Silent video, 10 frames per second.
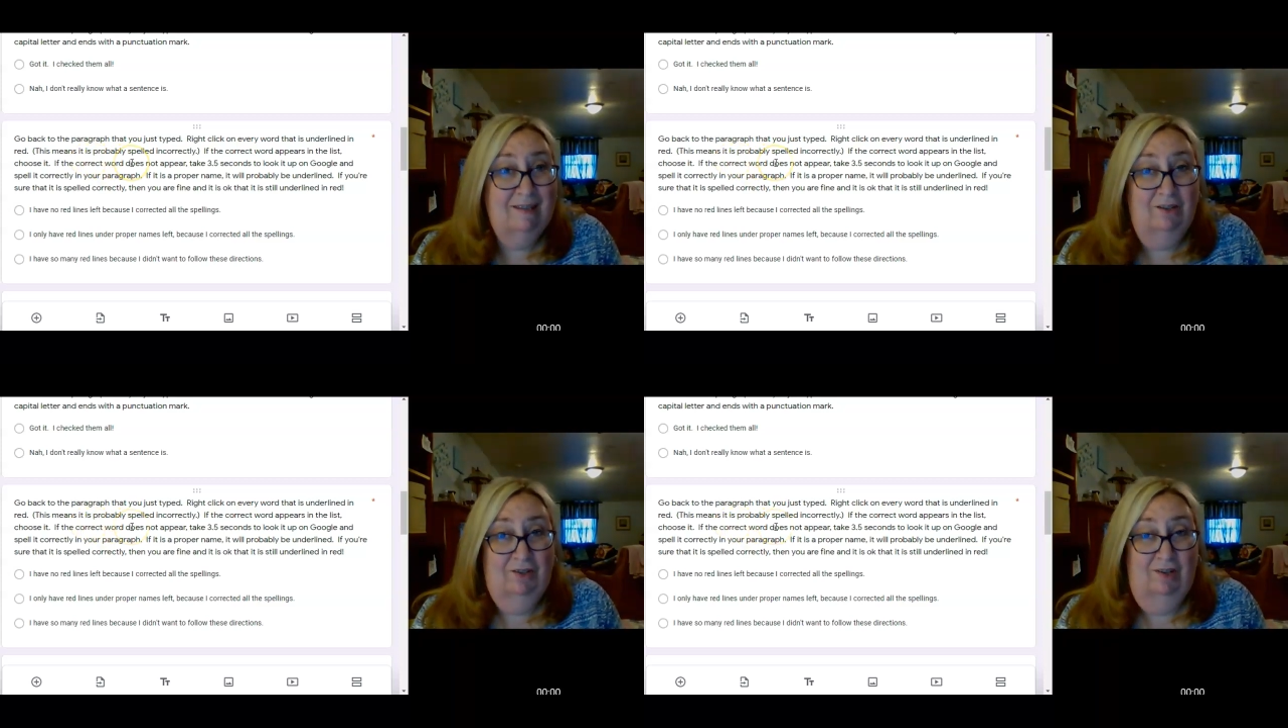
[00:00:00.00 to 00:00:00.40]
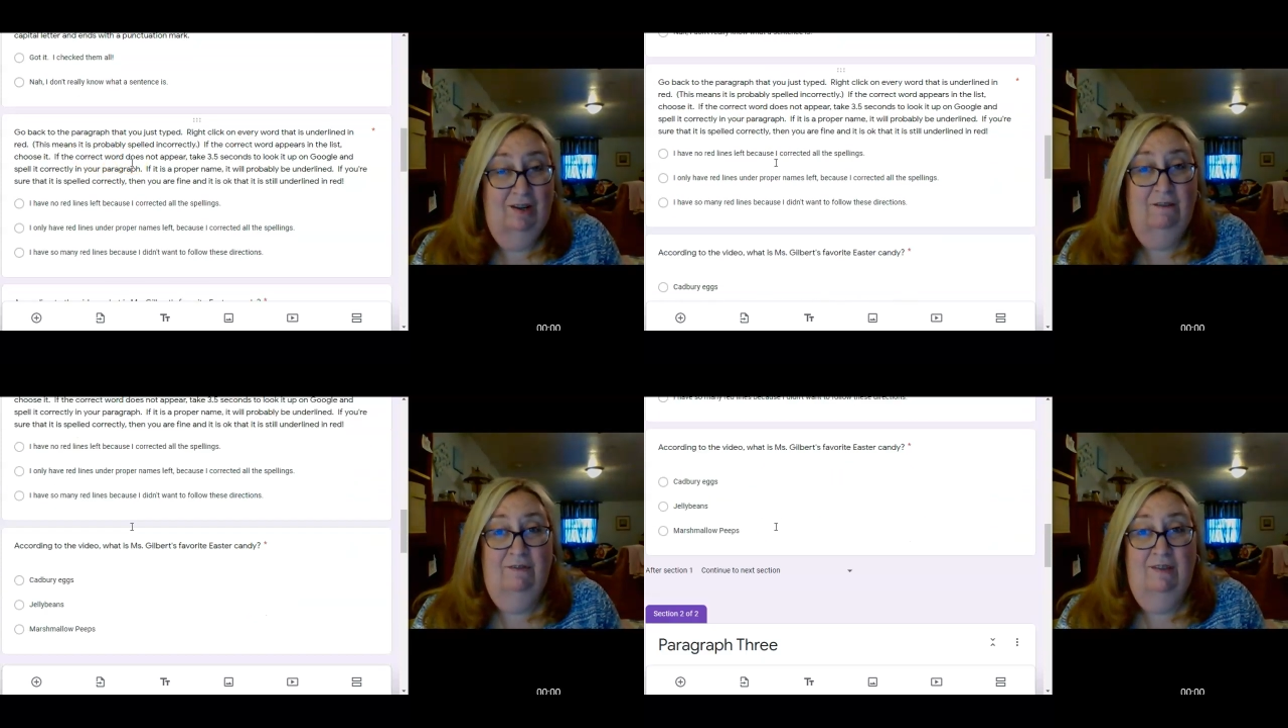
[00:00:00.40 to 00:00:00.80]
section
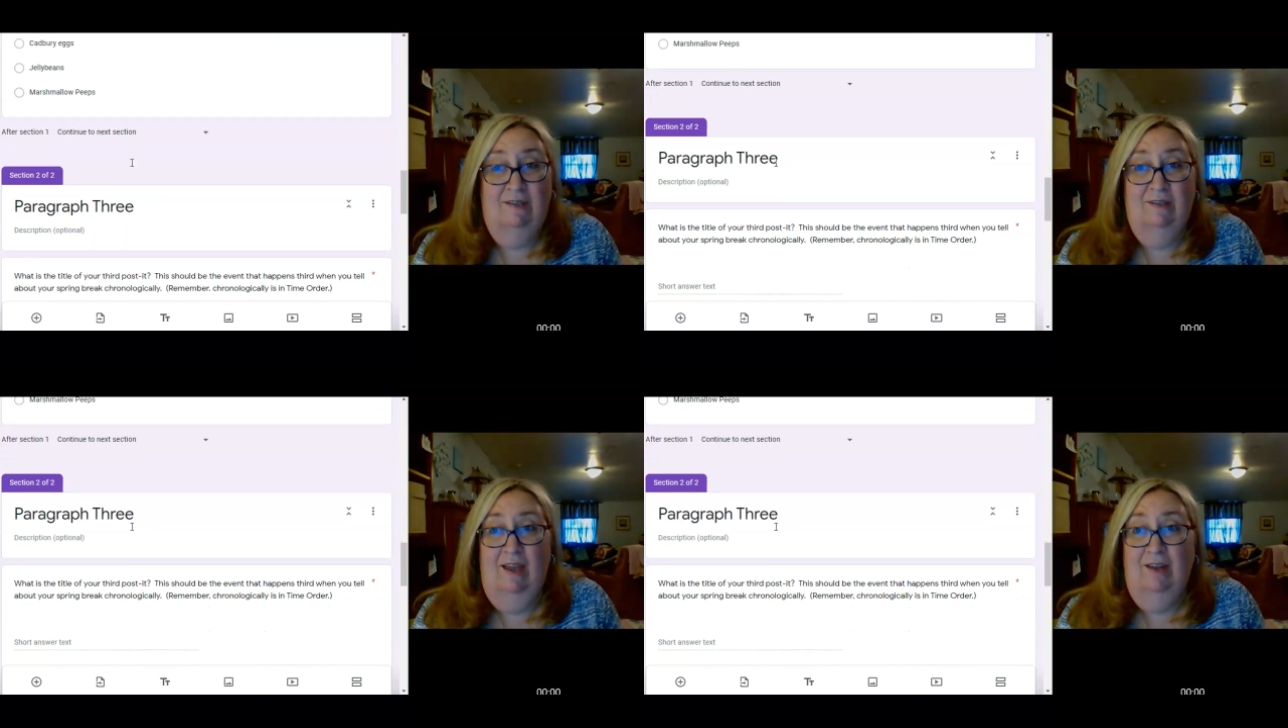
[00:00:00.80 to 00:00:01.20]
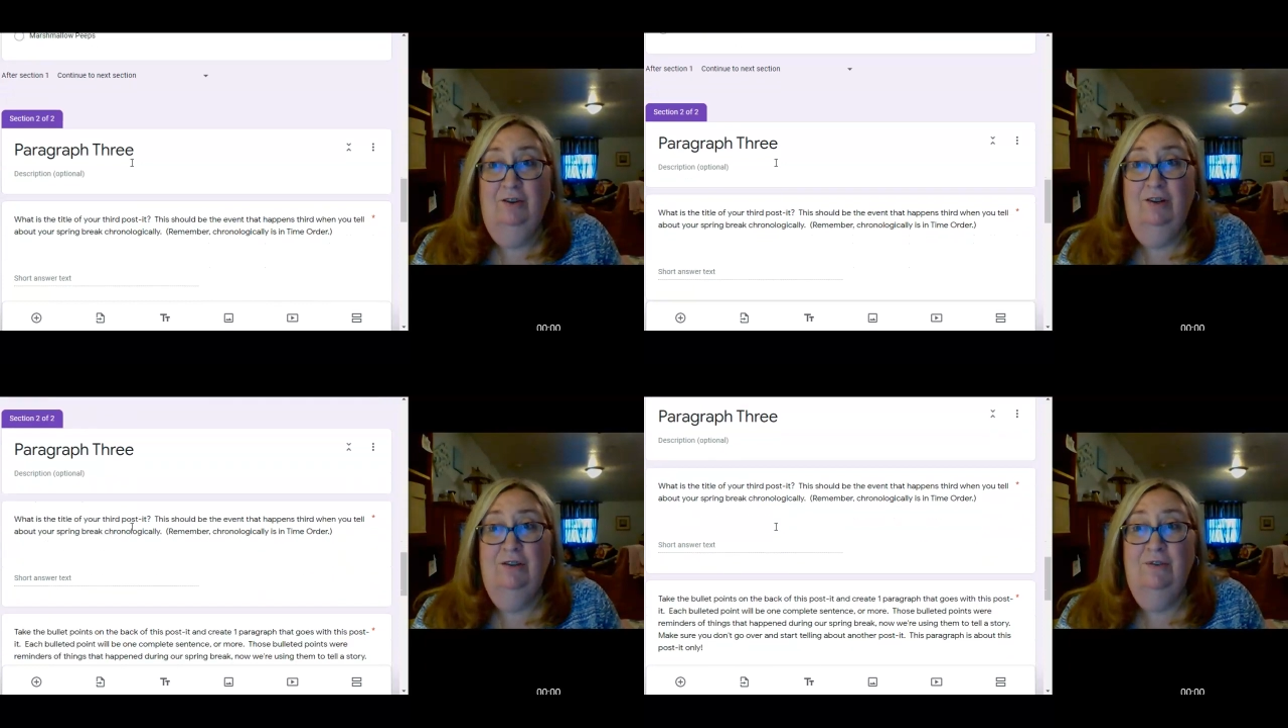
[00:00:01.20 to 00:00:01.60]
of this and
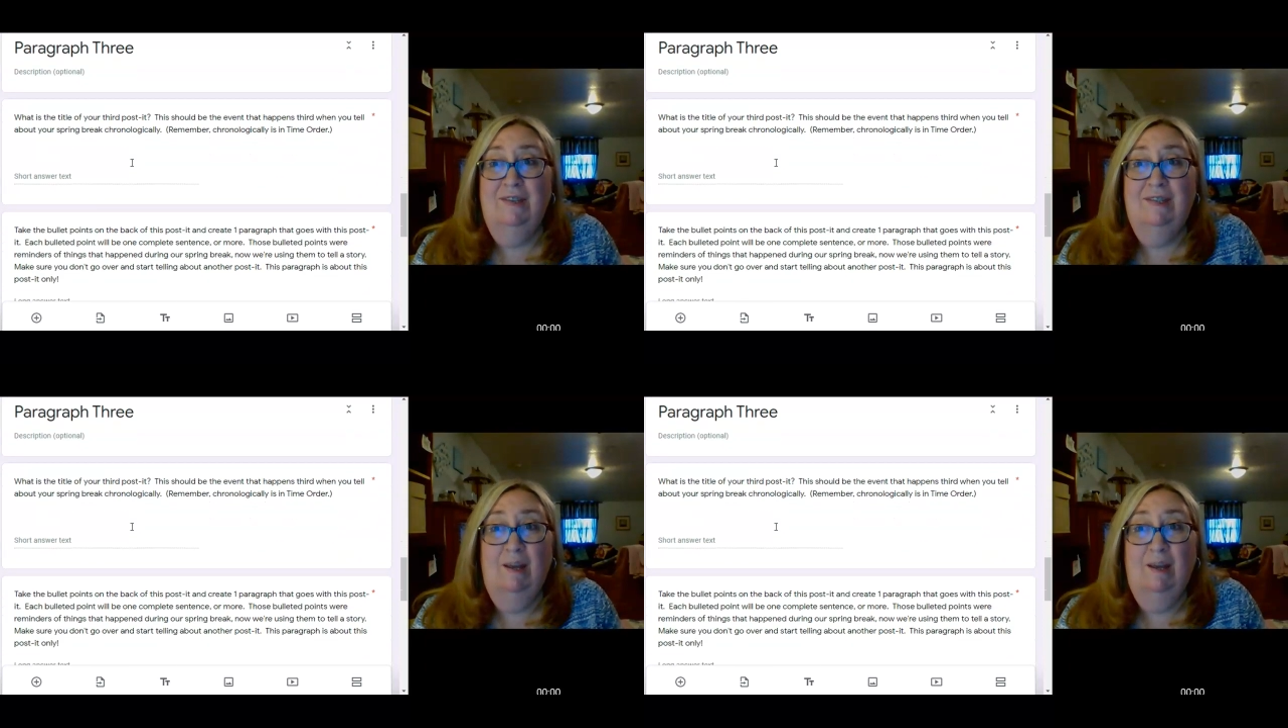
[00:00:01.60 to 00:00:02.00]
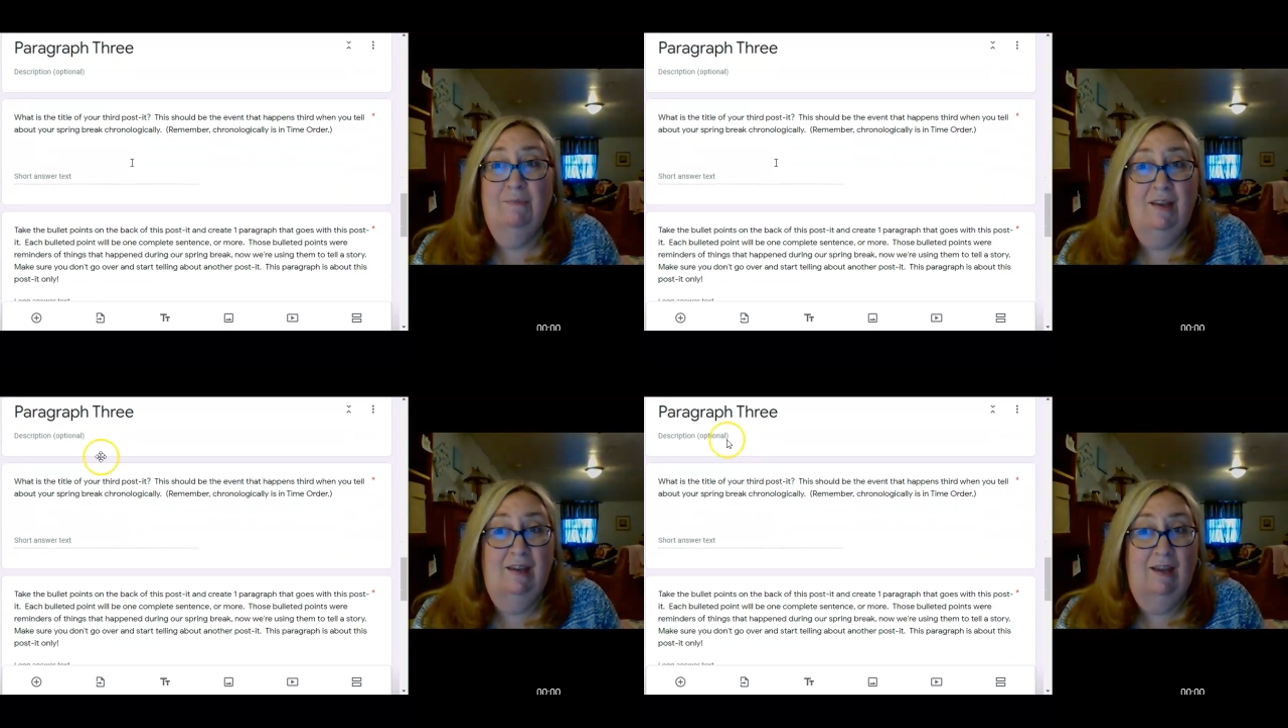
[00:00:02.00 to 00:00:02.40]
you're going to do the same
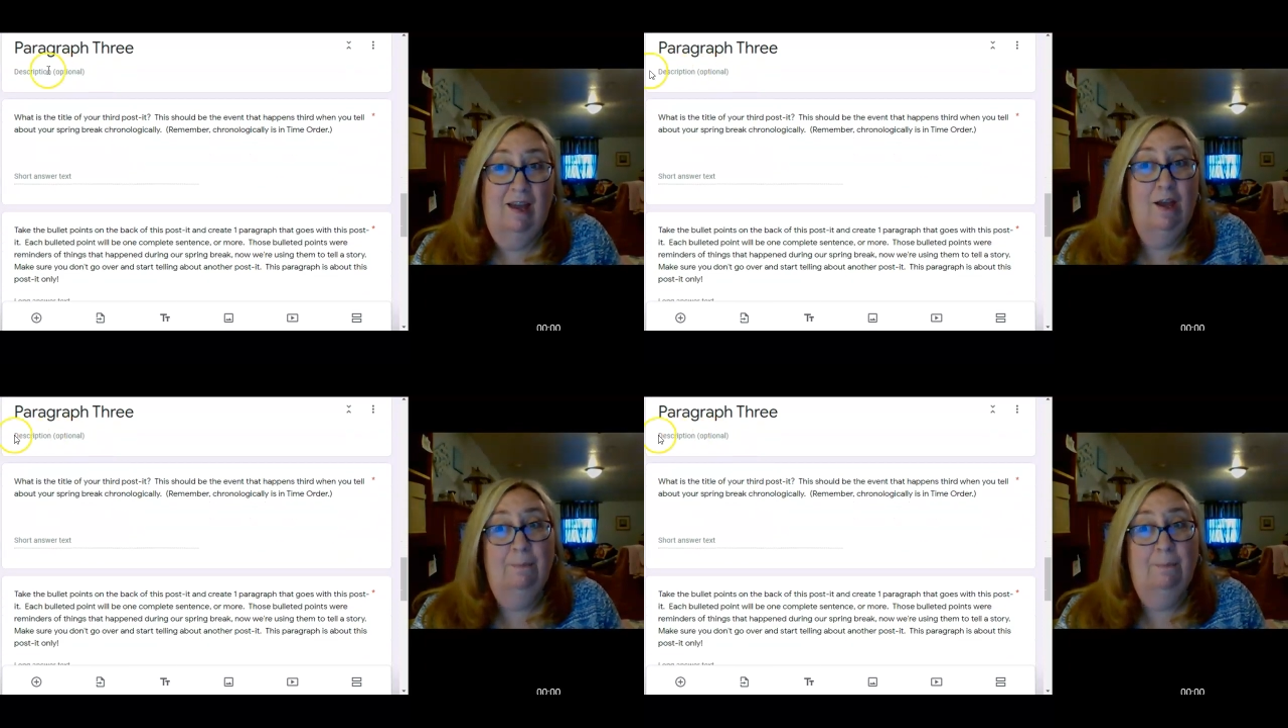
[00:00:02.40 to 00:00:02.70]
thing,